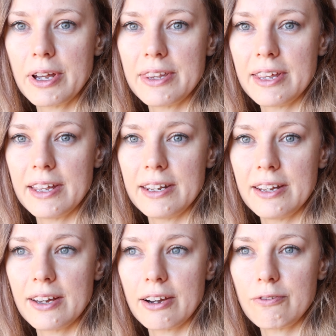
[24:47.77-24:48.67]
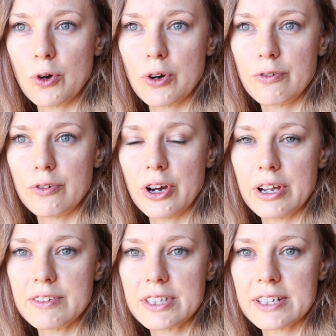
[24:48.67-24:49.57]
and then I've got a
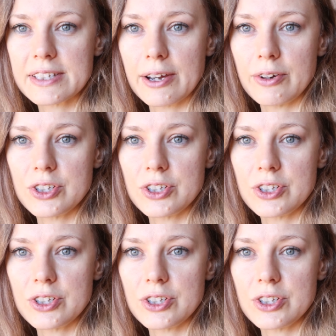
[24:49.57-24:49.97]
5-6 hour